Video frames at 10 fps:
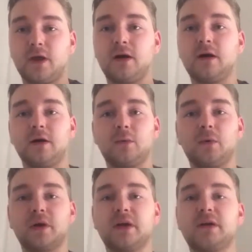
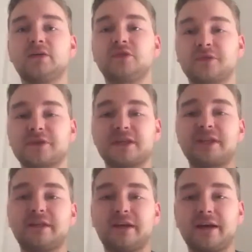100%
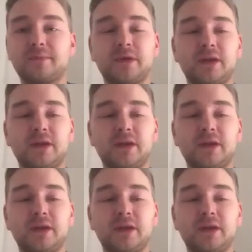I am.